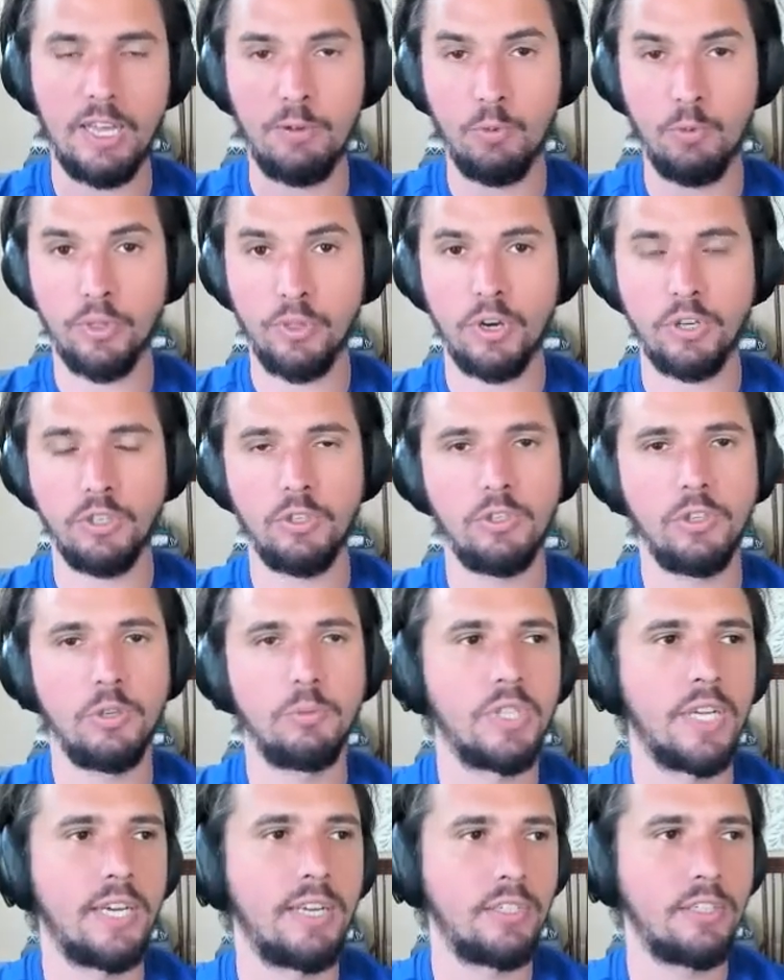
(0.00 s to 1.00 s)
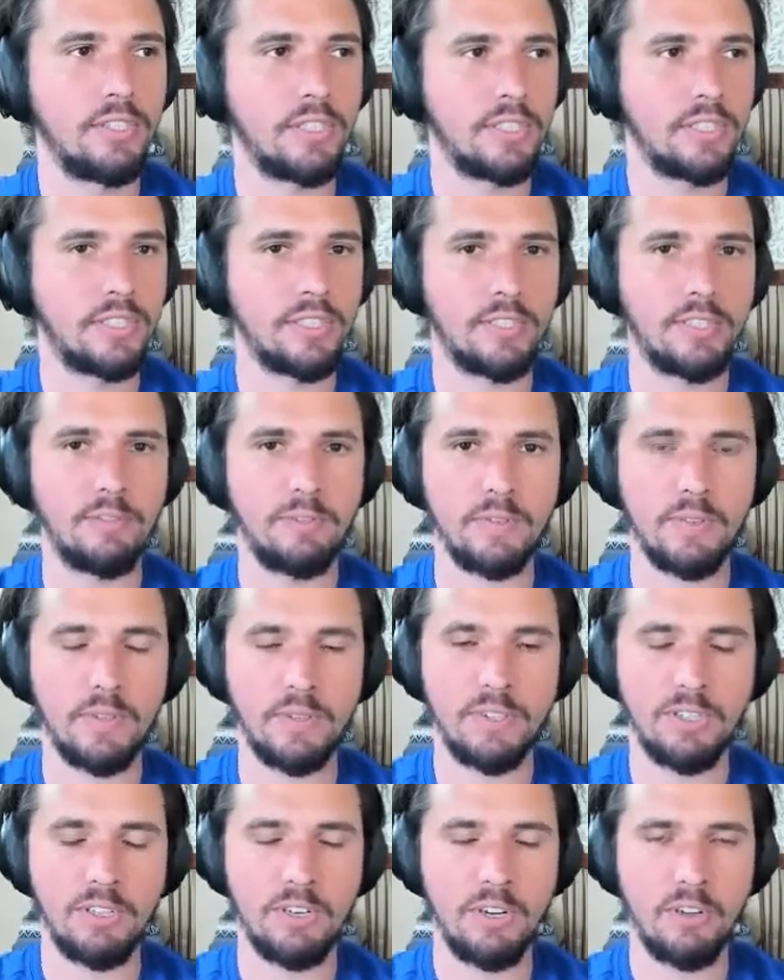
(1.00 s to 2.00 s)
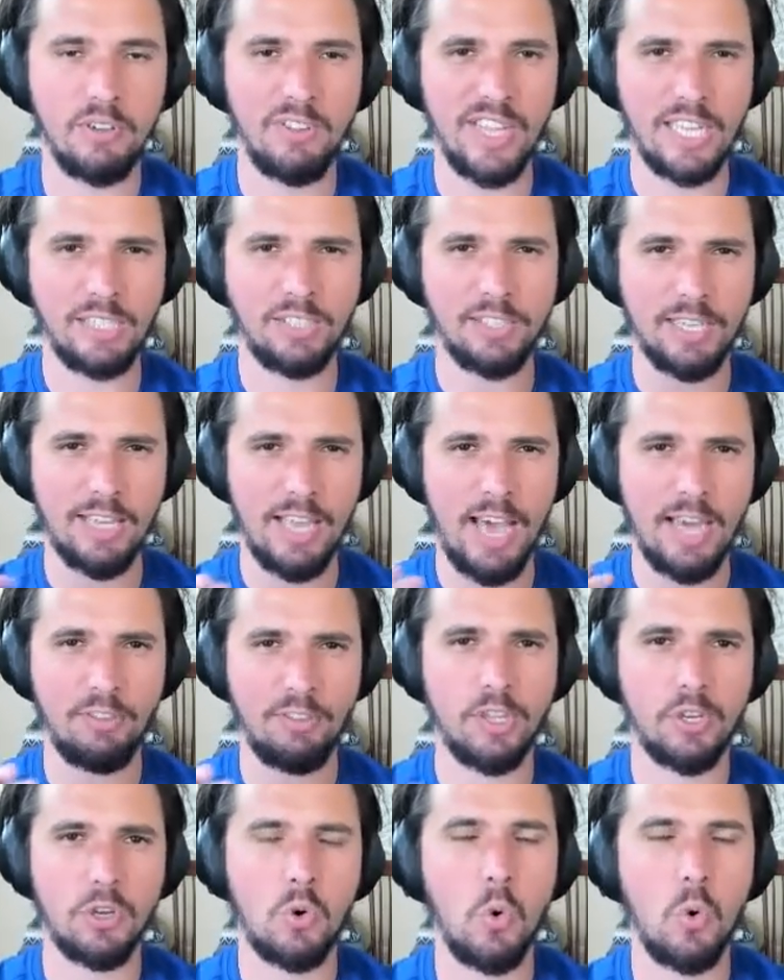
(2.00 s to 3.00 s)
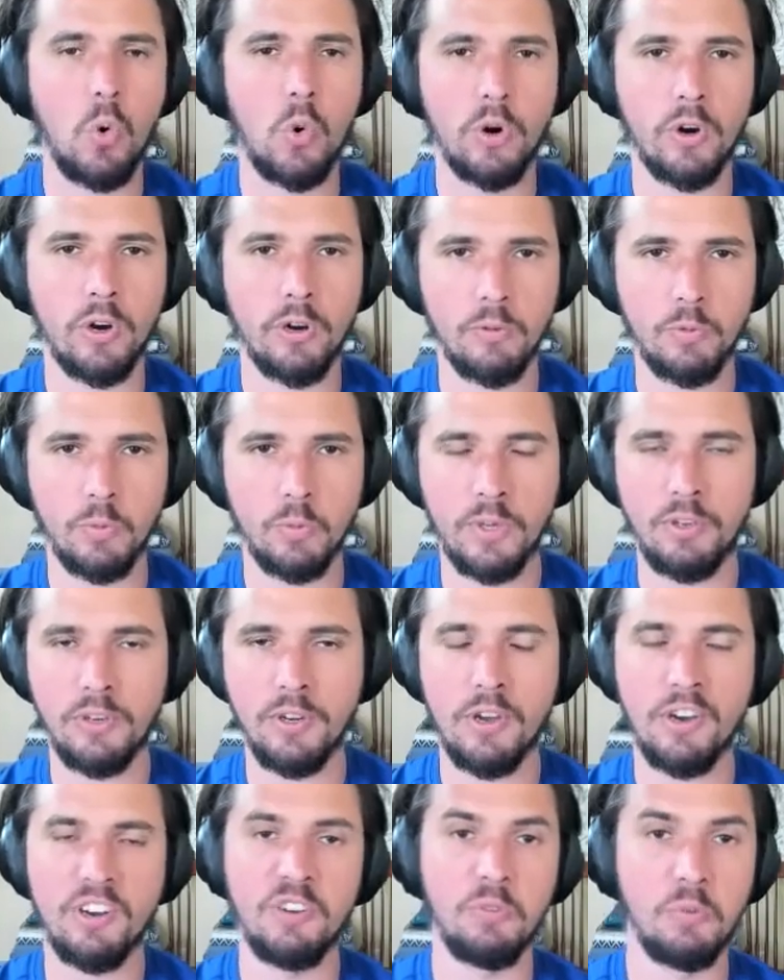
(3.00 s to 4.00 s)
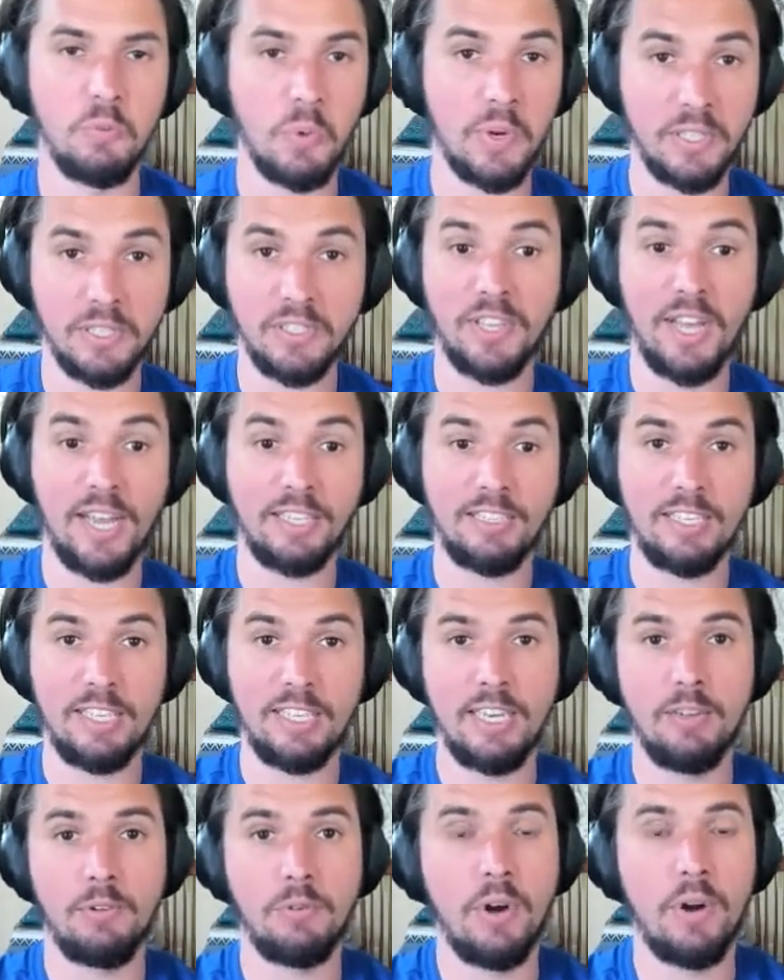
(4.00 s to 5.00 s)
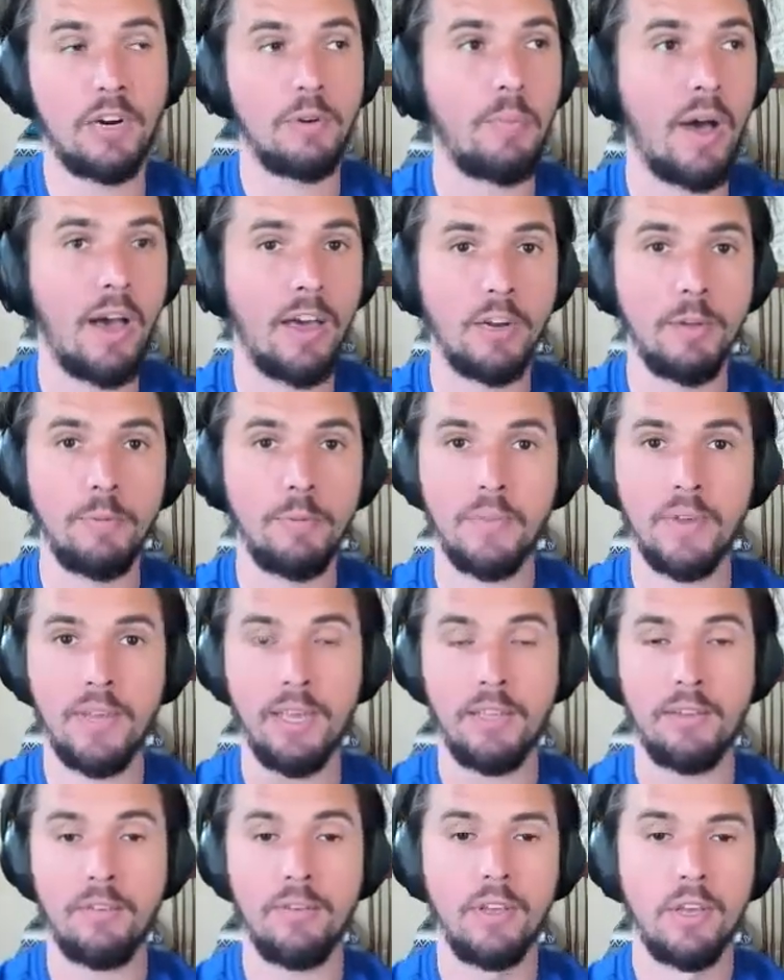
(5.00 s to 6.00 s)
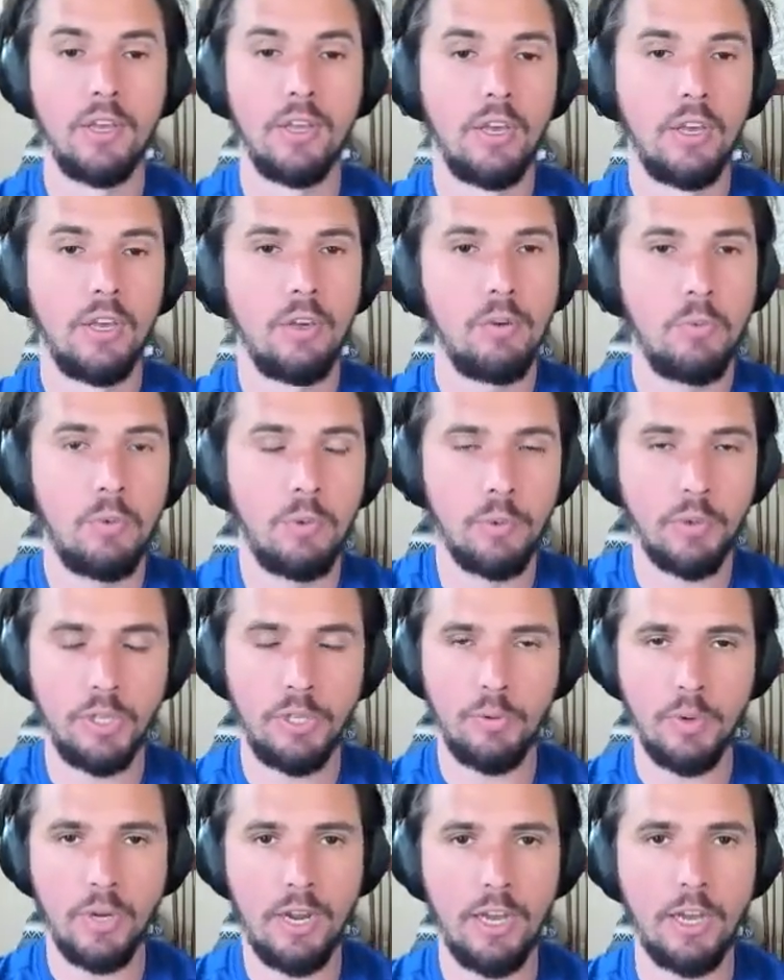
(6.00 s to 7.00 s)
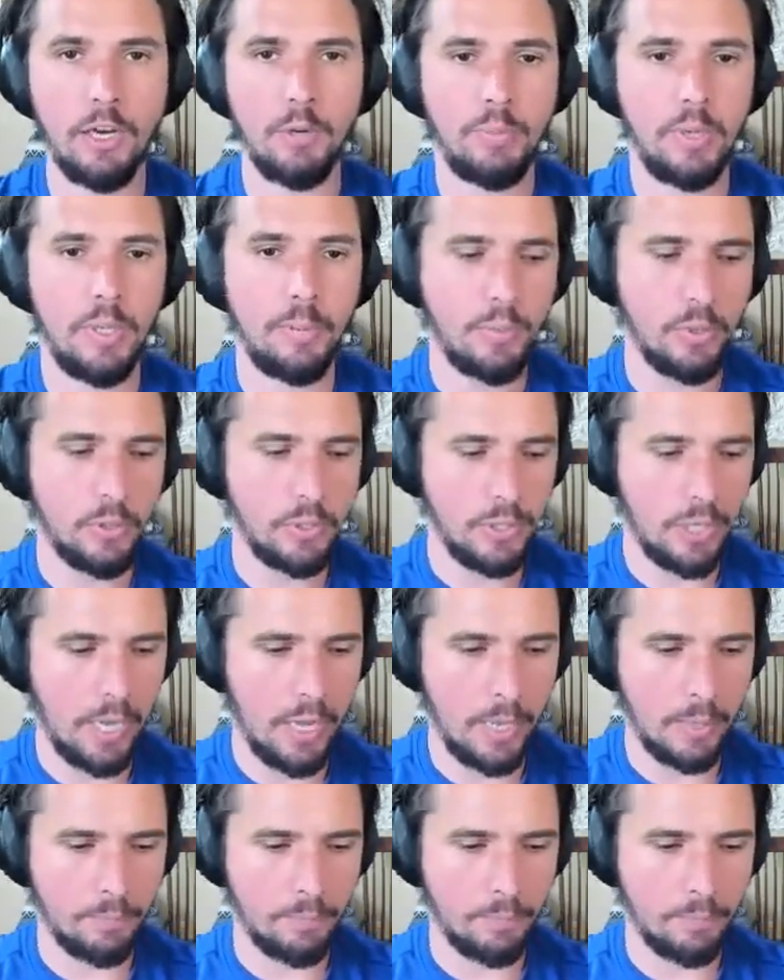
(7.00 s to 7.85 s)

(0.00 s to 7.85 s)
with our YouTube channels, is that that's at the core. We know what it's like to hit rock bottom, and we really want to help people.